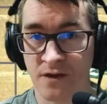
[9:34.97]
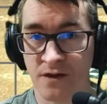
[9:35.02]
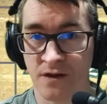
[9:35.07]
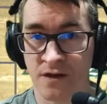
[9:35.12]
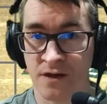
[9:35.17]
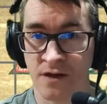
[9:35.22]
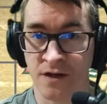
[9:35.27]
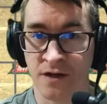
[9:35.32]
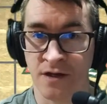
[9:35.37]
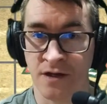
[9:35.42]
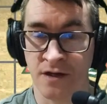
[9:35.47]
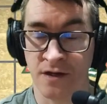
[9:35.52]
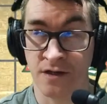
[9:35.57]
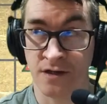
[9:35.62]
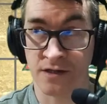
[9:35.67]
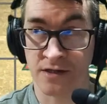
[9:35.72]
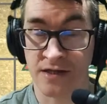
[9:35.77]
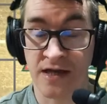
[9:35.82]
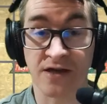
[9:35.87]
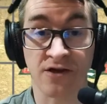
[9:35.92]

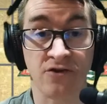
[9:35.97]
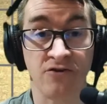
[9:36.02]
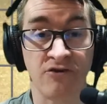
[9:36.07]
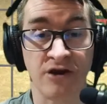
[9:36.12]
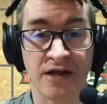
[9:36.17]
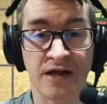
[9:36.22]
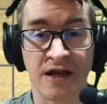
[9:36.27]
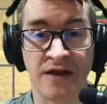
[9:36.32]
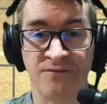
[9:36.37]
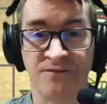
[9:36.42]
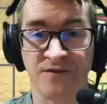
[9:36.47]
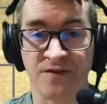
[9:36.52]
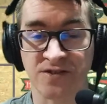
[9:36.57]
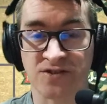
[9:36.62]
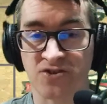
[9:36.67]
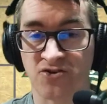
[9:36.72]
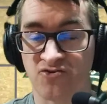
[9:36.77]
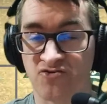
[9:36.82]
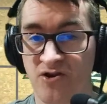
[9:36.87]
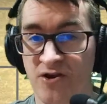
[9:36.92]
Ken Korak and Vince
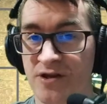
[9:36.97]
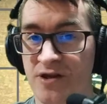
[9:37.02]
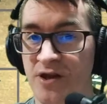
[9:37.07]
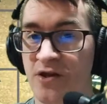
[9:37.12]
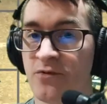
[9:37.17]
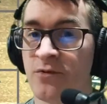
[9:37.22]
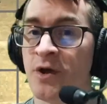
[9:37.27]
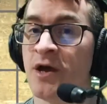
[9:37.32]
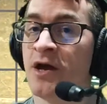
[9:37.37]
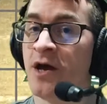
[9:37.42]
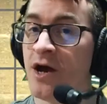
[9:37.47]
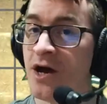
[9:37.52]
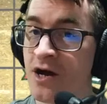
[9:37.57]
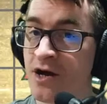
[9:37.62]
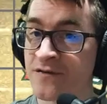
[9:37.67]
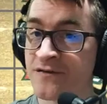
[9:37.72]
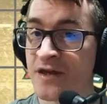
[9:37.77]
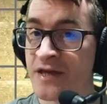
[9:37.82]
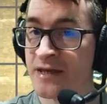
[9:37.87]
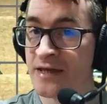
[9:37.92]
Cotroneo,
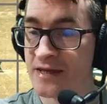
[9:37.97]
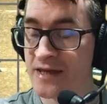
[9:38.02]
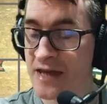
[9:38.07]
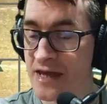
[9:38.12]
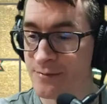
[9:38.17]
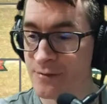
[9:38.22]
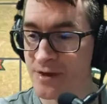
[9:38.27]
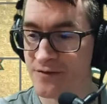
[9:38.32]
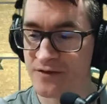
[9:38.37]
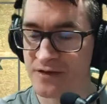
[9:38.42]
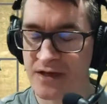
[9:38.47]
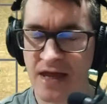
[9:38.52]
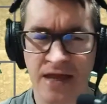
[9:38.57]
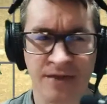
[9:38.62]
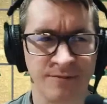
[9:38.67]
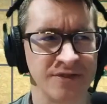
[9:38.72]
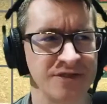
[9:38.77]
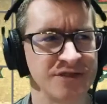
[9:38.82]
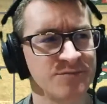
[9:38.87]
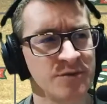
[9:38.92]
after he came out of the
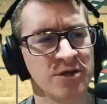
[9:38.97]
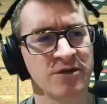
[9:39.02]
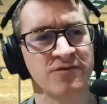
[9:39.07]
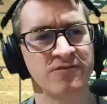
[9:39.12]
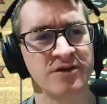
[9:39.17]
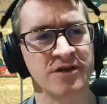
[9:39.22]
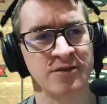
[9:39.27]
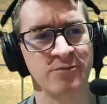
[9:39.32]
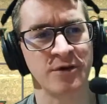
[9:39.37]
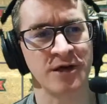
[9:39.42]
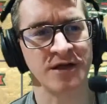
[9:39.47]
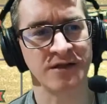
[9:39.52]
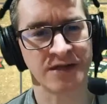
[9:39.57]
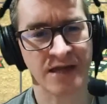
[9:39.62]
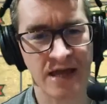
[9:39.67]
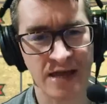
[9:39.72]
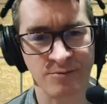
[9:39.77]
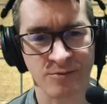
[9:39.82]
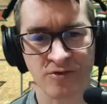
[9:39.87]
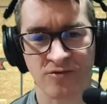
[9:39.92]
game. He spoke really well,
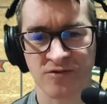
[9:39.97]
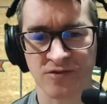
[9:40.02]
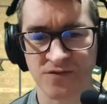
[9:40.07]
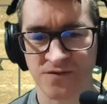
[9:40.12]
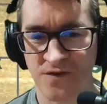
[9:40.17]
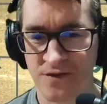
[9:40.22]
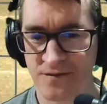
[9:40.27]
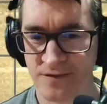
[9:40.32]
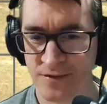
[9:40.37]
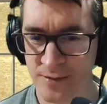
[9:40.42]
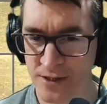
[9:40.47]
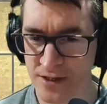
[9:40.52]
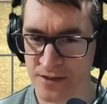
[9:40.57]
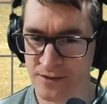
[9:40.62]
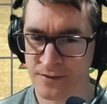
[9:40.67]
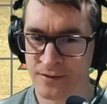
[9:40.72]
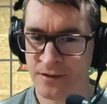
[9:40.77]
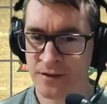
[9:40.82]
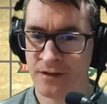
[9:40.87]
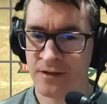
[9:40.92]
came across very
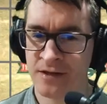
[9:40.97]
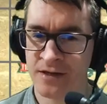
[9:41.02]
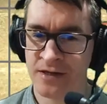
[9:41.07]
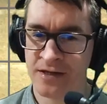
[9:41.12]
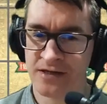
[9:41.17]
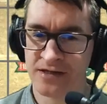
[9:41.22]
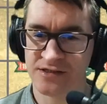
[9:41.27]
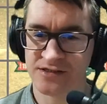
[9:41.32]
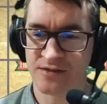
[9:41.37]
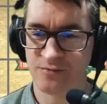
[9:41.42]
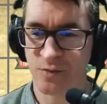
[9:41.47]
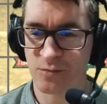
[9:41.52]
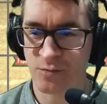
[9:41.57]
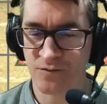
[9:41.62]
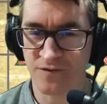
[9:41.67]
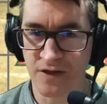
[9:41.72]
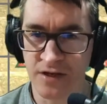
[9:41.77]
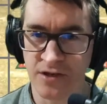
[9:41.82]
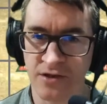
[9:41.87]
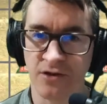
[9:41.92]
well. He's someone
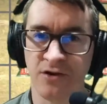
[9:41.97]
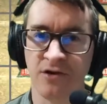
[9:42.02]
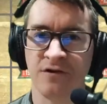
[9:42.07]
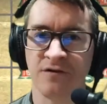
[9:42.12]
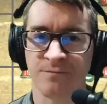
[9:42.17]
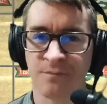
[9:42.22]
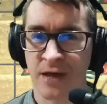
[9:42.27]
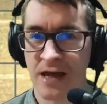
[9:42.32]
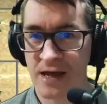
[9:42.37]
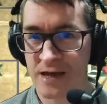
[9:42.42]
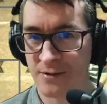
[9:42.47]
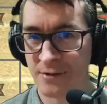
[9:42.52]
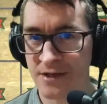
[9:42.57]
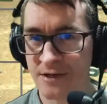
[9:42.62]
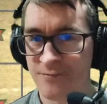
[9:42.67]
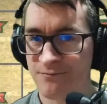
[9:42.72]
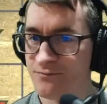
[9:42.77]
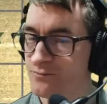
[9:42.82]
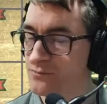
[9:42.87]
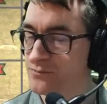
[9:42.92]
with a lot of power.
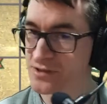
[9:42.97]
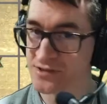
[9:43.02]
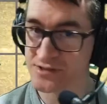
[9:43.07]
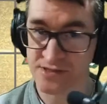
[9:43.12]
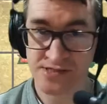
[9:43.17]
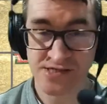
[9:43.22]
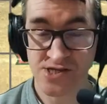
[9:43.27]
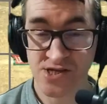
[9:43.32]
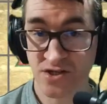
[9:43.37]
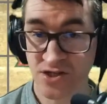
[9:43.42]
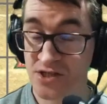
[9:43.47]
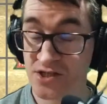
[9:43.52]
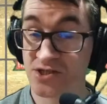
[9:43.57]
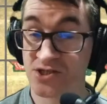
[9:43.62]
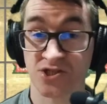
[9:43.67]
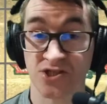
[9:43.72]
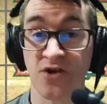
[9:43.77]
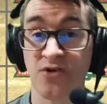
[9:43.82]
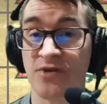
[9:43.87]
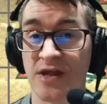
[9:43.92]
He's
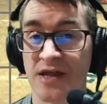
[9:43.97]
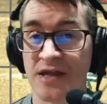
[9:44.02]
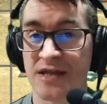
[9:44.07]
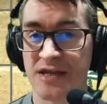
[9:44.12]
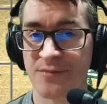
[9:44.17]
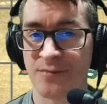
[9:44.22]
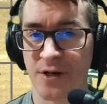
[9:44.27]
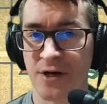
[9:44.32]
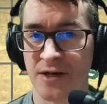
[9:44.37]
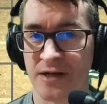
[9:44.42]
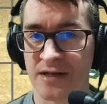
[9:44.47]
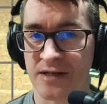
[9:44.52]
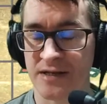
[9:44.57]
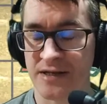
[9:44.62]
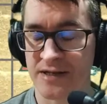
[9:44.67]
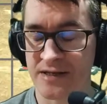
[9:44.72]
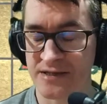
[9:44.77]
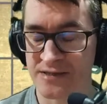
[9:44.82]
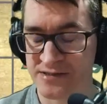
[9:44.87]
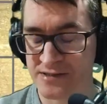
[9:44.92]
shown it in the minor
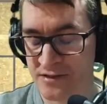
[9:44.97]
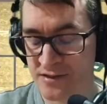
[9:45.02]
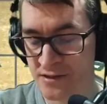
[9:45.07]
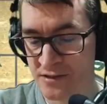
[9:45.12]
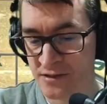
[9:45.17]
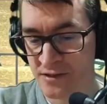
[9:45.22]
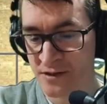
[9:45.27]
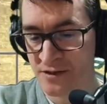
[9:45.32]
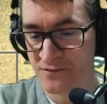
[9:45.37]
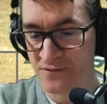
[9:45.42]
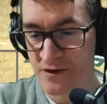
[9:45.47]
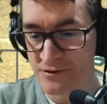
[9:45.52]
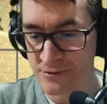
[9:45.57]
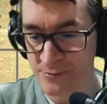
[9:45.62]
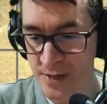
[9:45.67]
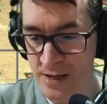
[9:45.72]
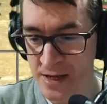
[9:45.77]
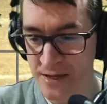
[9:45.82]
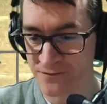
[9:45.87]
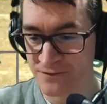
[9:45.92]
leagues. Very
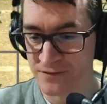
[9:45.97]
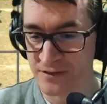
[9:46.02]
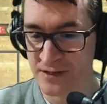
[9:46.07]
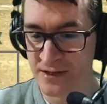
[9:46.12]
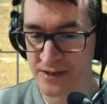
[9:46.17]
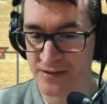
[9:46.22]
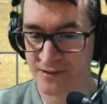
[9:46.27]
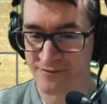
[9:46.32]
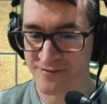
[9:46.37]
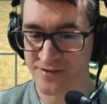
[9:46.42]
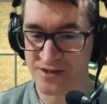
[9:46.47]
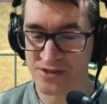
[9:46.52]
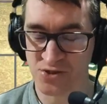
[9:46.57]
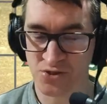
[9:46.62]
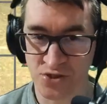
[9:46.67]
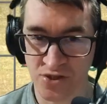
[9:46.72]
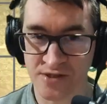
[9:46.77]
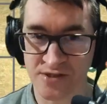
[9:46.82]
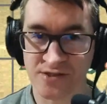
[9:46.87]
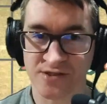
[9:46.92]
powerful hitter, and he's
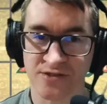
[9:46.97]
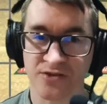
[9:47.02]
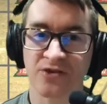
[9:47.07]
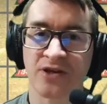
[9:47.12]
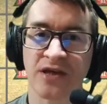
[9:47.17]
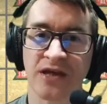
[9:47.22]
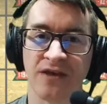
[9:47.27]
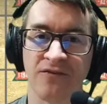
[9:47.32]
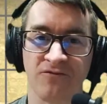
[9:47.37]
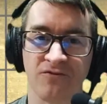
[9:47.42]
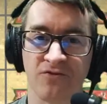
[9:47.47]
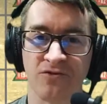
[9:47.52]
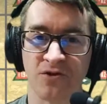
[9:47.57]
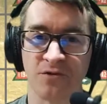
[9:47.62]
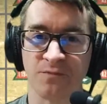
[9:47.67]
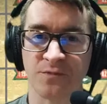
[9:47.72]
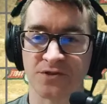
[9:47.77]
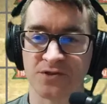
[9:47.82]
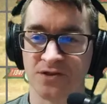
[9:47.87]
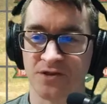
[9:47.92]
just looking for an
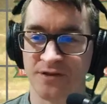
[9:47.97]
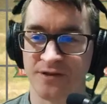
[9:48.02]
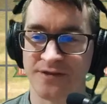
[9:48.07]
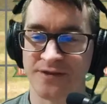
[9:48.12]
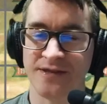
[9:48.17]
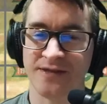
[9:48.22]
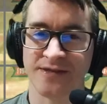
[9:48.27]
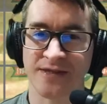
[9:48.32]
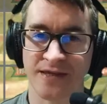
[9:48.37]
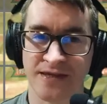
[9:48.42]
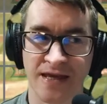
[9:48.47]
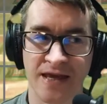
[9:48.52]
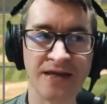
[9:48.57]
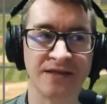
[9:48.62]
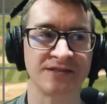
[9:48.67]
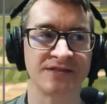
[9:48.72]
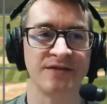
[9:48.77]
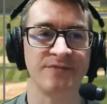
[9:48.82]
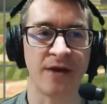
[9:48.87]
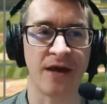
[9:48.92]
opportunity to
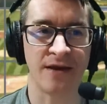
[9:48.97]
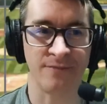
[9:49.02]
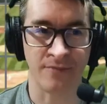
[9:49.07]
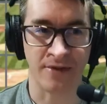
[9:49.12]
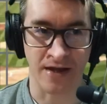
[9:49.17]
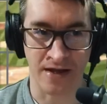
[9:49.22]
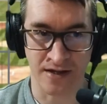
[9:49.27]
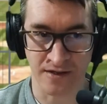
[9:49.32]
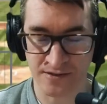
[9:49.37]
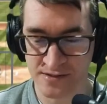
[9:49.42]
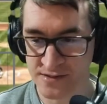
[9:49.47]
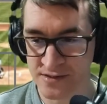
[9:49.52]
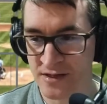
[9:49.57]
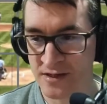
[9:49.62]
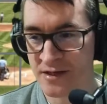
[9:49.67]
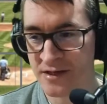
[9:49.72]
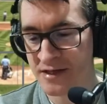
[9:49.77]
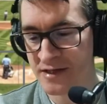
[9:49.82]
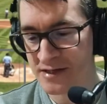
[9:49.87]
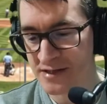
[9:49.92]
get some at-bats,
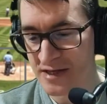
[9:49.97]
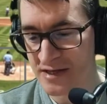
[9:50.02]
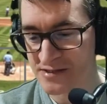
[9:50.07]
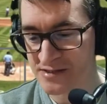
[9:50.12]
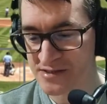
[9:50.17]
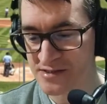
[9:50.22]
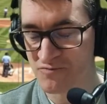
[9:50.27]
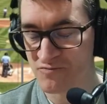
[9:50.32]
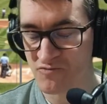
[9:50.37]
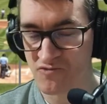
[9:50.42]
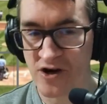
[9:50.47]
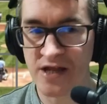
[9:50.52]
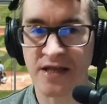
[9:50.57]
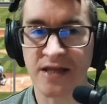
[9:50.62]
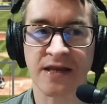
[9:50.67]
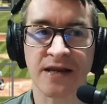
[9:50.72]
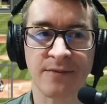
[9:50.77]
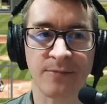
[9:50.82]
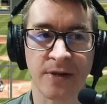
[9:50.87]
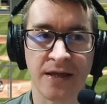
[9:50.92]
get some
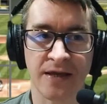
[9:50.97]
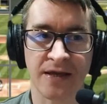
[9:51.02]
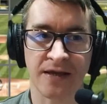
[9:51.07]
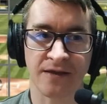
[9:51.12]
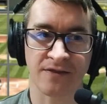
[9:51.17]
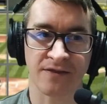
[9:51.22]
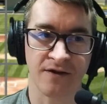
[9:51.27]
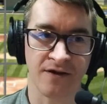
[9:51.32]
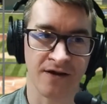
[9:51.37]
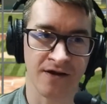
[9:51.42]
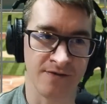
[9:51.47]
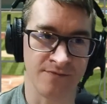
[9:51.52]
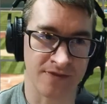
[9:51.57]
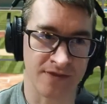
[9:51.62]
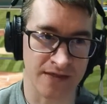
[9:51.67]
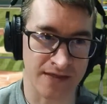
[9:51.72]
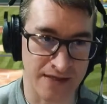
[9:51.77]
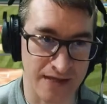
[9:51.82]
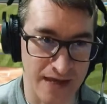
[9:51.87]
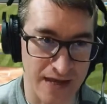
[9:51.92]
regular playing time,
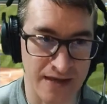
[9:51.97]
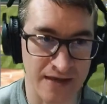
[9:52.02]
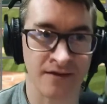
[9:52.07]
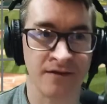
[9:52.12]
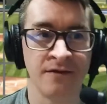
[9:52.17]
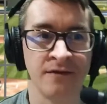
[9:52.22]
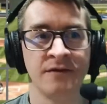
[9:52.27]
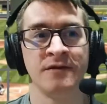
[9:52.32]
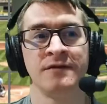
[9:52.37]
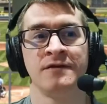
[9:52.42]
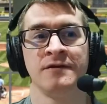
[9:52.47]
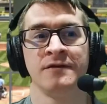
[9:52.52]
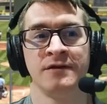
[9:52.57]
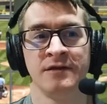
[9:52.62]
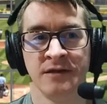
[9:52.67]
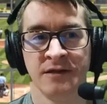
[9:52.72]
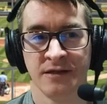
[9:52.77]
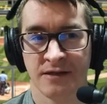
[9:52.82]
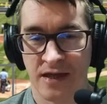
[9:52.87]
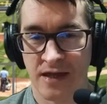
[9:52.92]
to get
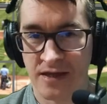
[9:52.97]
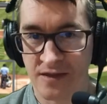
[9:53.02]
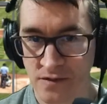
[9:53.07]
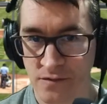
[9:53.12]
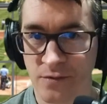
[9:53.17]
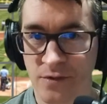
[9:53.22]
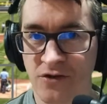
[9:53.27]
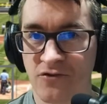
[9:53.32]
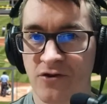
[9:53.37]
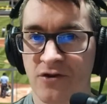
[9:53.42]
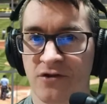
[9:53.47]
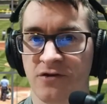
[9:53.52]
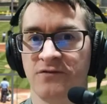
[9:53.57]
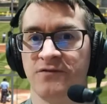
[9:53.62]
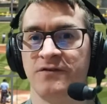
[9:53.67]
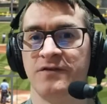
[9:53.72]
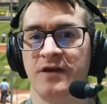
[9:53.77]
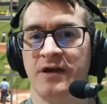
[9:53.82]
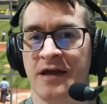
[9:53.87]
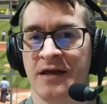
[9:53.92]
into a
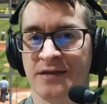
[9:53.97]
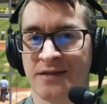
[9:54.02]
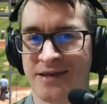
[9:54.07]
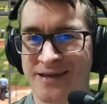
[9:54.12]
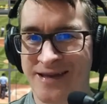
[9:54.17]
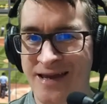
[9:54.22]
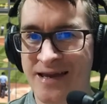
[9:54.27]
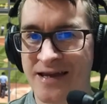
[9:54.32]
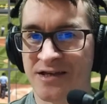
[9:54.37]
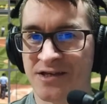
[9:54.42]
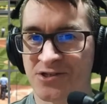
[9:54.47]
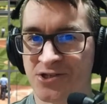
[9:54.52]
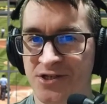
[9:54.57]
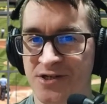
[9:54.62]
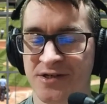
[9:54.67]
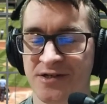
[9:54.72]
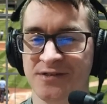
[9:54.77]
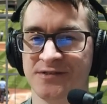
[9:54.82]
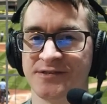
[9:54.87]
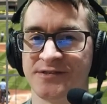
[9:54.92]
groove and get a
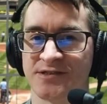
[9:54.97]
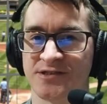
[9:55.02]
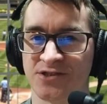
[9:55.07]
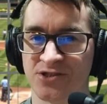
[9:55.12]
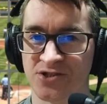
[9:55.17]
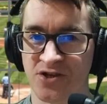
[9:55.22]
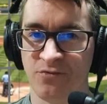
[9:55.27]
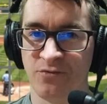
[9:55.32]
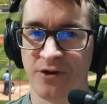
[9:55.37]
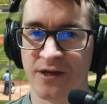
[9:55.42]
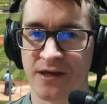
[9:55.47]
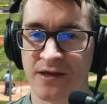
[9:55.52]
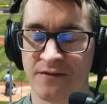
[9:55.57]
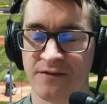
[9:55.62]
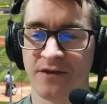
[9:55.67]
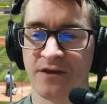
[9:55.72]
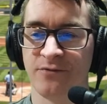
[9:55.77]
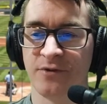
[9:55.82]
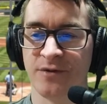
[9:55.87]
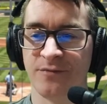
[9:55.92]
chance to show what he can
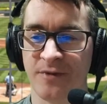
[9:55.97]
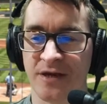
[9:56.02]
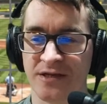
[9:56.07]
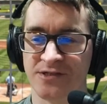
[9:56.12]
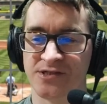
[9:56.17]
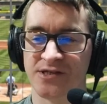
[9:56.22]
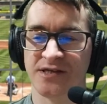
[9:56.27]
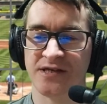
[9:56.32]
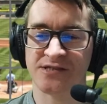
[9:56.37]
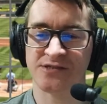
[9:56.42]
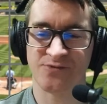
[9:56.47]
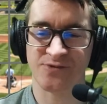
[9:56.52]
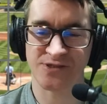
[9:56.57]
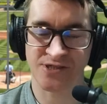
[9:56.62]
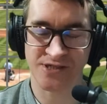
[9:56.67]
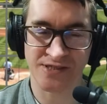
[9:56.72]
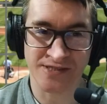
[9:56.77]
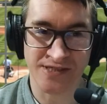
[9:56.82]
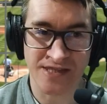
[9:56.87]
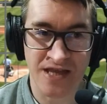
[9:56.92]
do in the major leagues, which
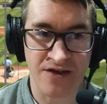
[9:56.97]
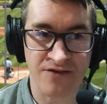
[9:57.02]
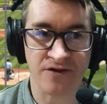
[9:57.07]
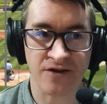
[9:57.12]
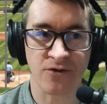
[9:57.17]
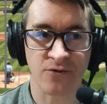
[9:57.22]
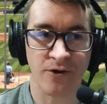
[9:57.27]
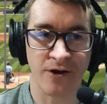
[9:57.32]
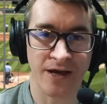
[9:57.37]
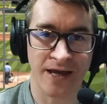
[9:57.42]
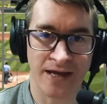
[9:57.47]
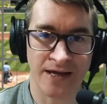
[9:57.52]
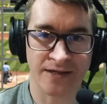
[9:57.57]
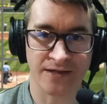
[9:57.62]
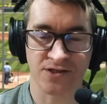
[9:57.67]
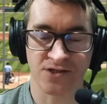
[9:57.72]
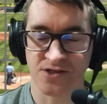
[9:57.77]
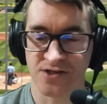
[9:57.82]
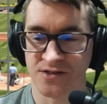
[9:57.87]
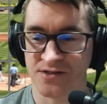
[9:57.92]
he's never quite had
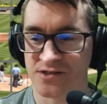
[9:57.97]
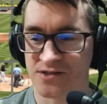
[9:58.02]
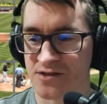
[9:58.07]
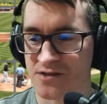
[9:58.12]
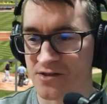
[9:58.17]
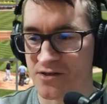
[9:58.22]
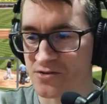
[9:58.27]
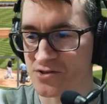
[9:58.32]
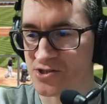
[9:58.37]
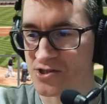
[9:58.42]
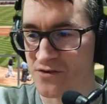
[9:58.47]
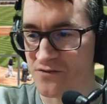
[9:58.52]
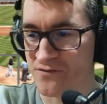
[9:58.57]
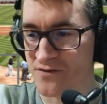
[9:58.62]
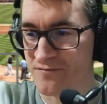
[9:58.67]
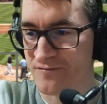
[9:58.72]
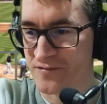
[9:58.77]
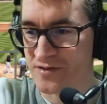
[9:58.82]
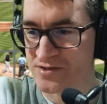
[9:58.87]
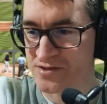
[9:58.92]
a chance to do so
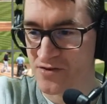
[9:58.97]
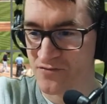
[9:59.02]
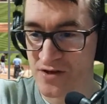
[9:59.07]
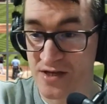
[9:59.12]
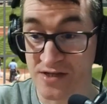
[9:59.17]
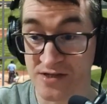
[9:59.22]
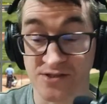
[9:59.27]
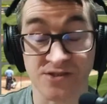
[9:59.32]
far in his career.